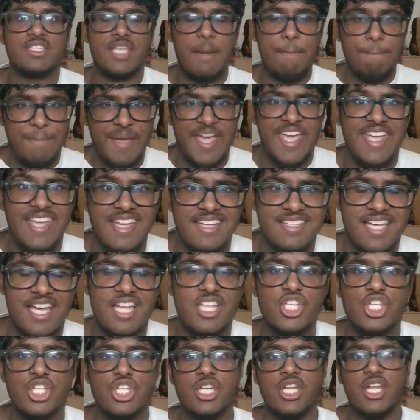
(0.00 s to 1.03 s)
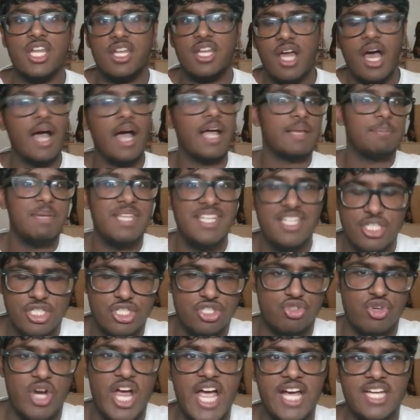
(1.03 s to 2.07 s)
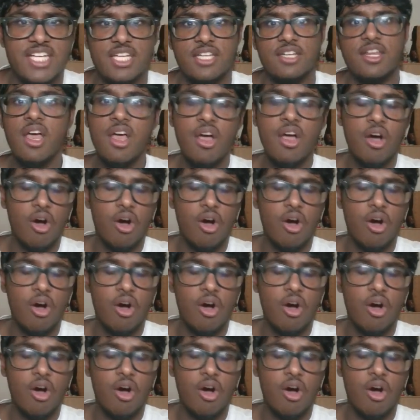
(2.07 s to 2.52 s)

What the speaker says: and pay attention and not be distracted